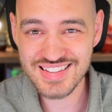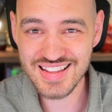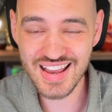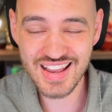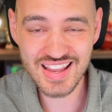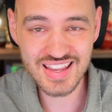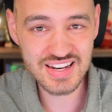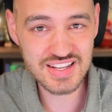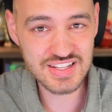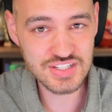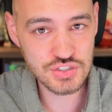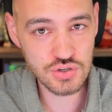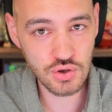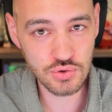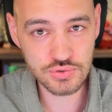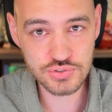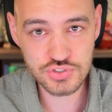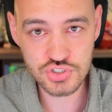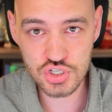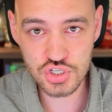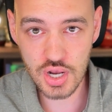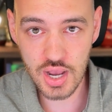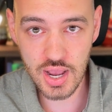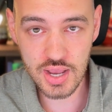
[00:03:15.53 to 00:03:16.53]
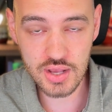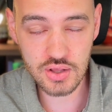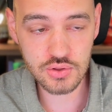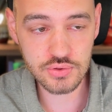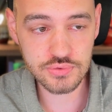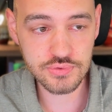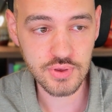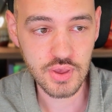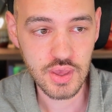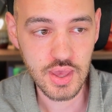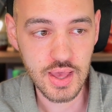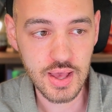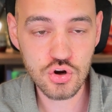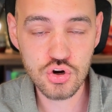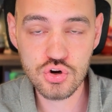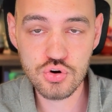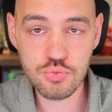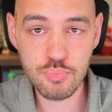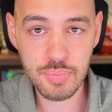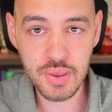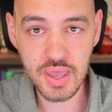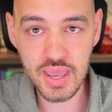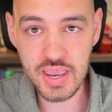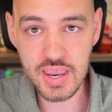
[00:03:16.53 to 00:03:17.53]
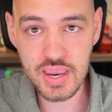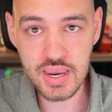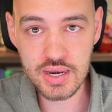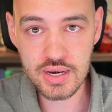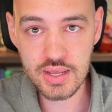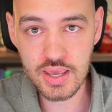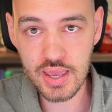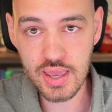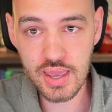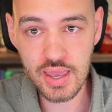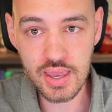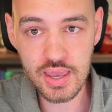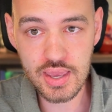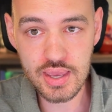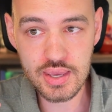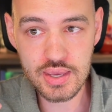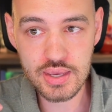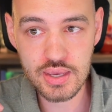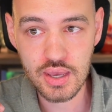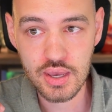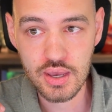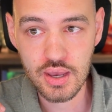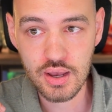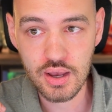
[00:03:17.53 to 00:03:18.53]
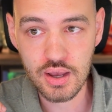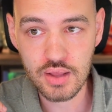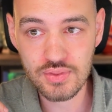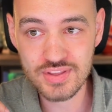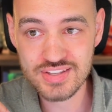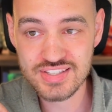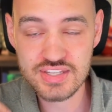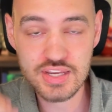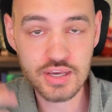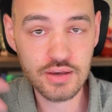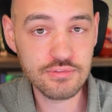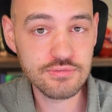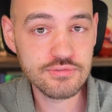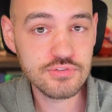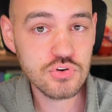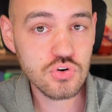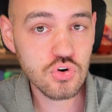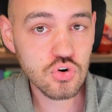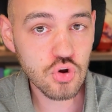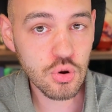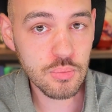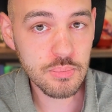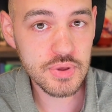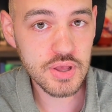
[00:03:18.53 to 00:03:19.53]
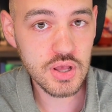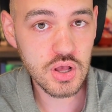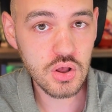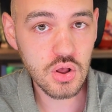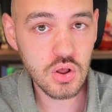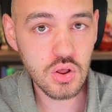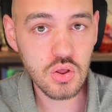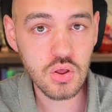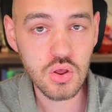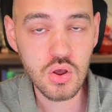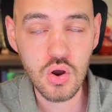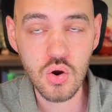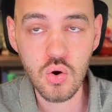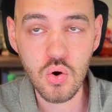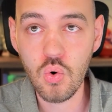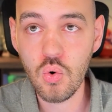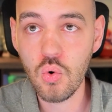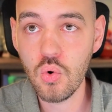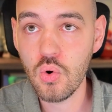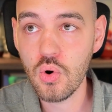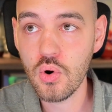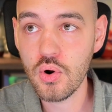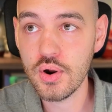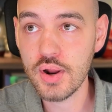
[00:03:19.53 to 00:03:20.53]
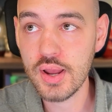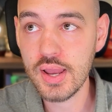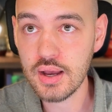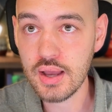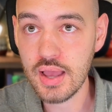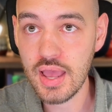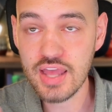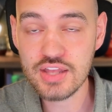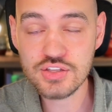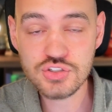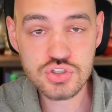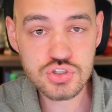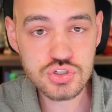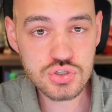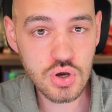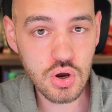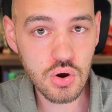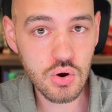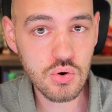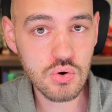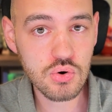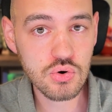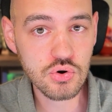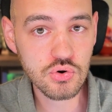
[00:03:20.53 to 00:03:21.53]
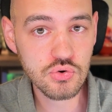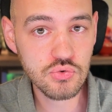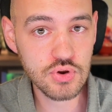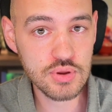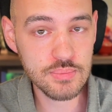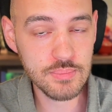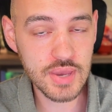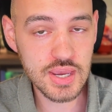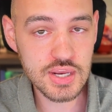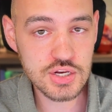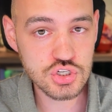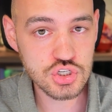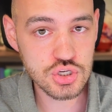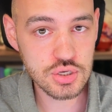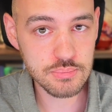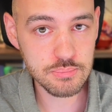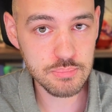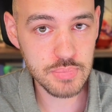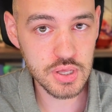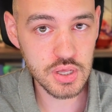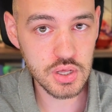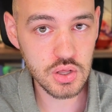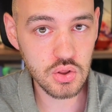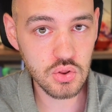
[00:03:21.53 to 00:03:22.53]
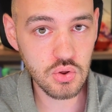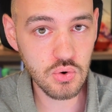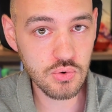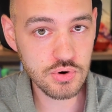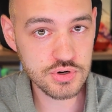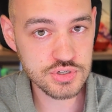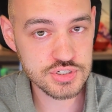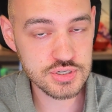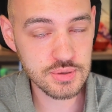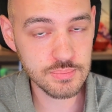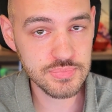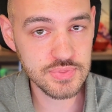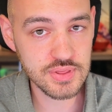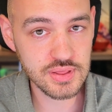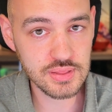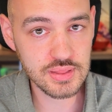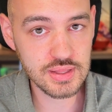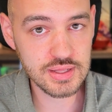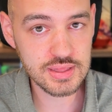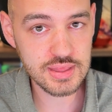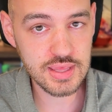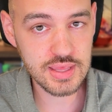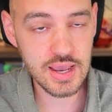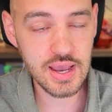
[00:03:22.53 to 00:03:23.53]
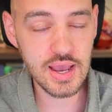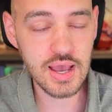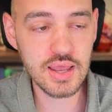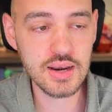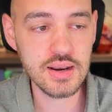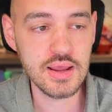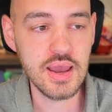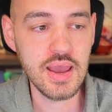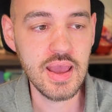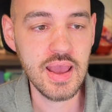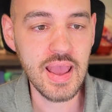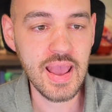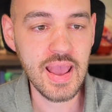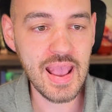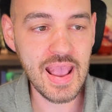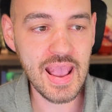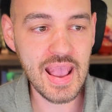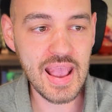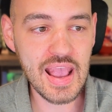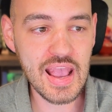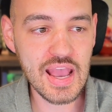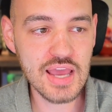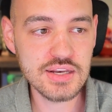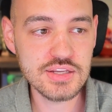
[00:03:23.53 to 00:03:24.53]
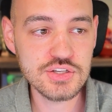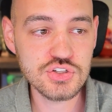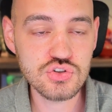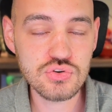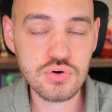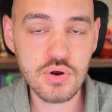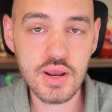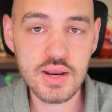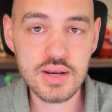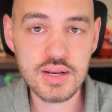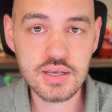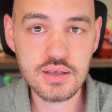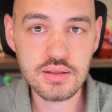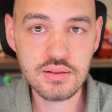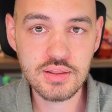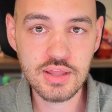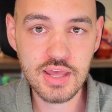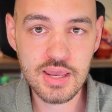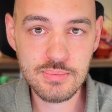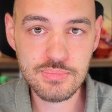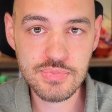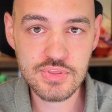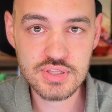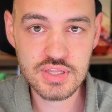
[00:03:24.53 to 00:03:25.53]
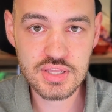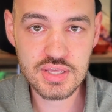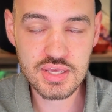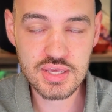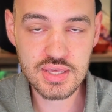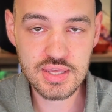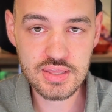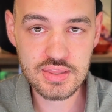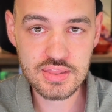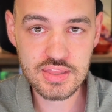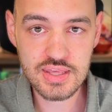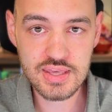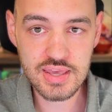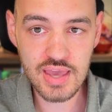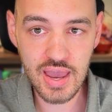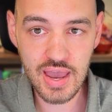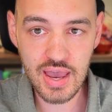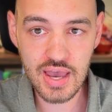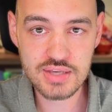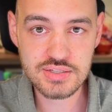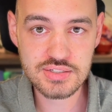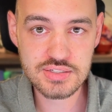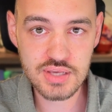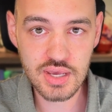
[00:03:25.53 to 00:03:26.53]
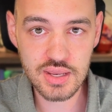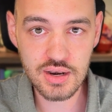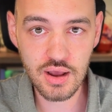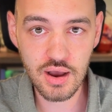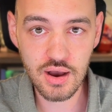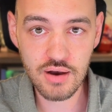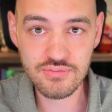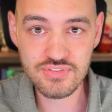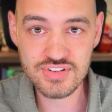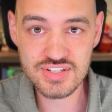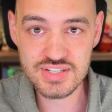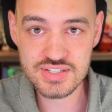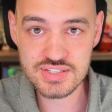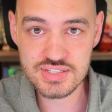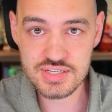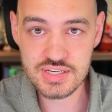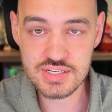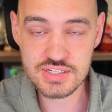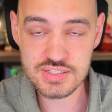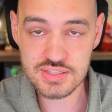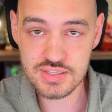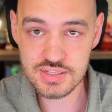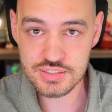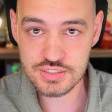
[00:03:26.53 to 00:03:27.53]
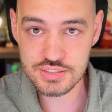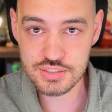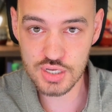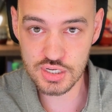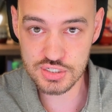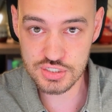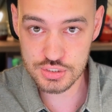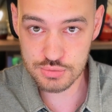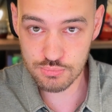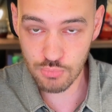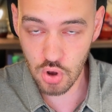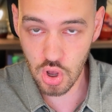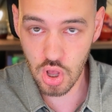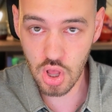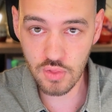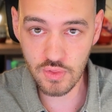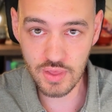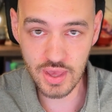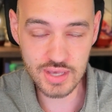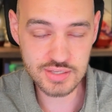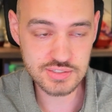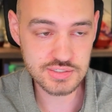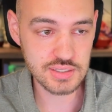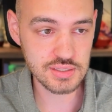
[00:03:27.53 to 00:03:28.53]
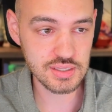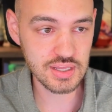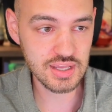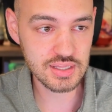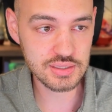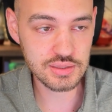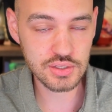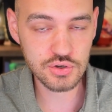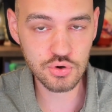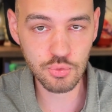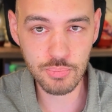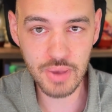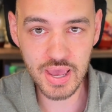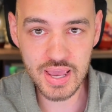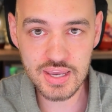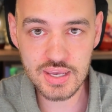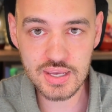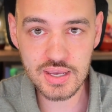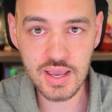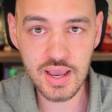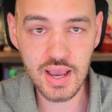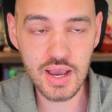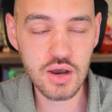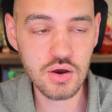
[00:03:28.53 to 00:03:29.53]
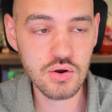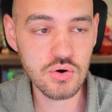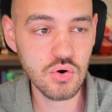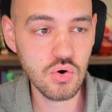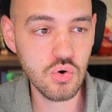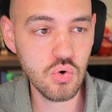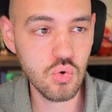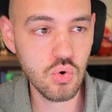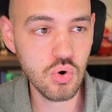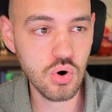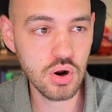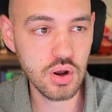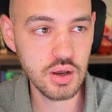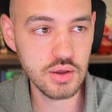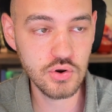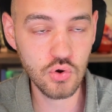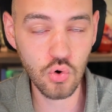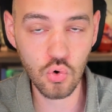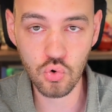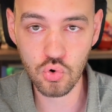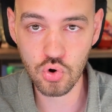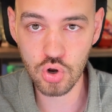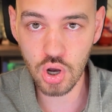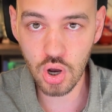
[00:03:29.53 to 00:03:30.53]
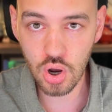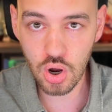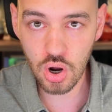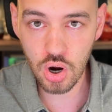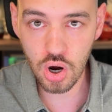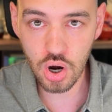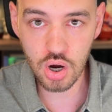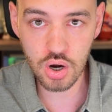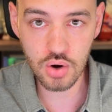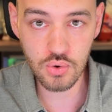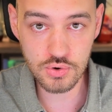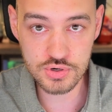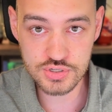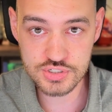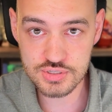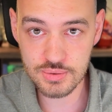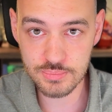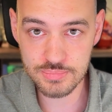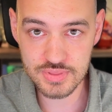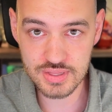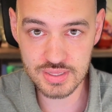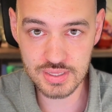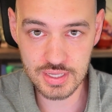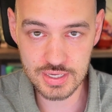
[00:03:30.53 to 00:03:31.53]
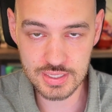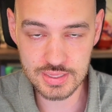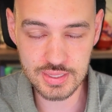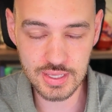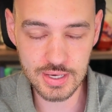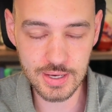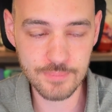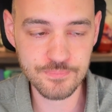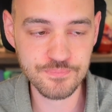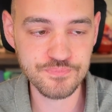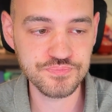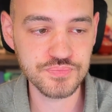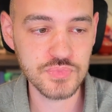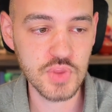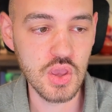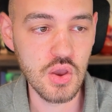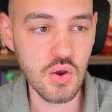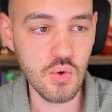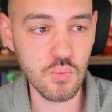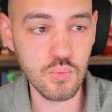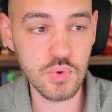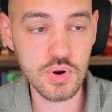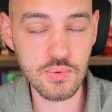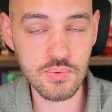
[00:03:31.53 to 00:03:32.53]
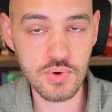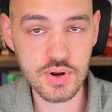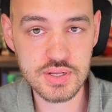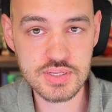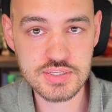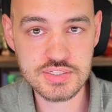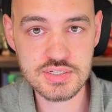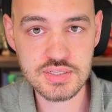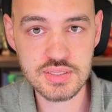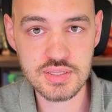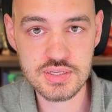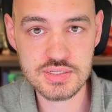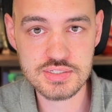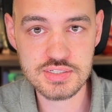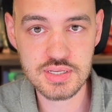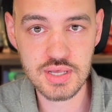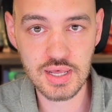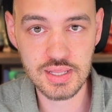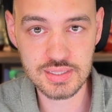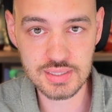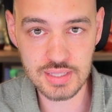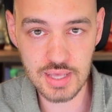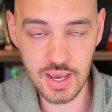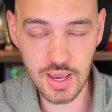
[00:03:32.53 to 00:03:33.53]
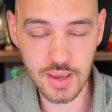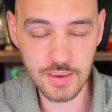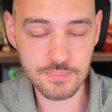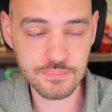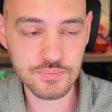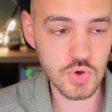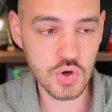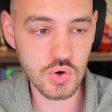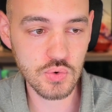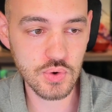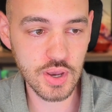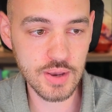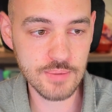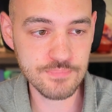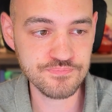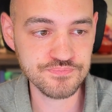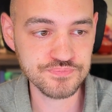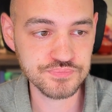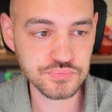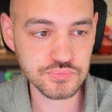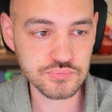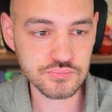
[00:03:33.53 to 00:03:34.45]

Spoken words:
like an adult child who paid let's say a funeral bill or a headstone or cremation bill or something like that, and is trying to claim the asset of a deceased that's a small asset, like a little bank account or an old car or something like that. We run into this a lot, okay?